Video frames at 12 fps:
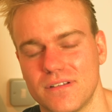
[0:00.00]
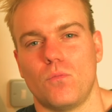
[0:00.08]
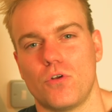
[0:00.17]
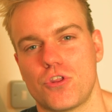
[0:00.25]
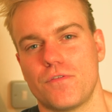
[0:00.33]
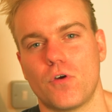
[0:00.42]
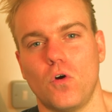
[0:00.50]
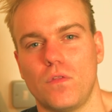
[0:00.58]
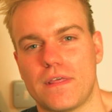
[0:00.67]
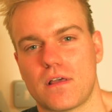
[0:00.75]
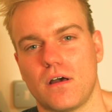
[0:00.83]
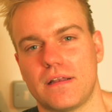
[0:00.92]
Once you've got all
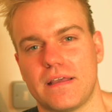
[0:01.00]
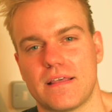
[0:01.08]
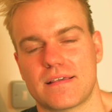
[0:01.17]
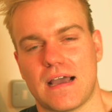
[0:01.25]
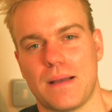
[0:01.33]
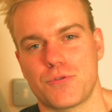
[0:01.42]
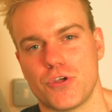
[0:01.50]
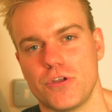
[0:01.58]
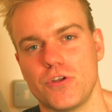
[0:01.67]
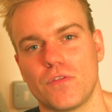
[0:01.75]
these ideas captured,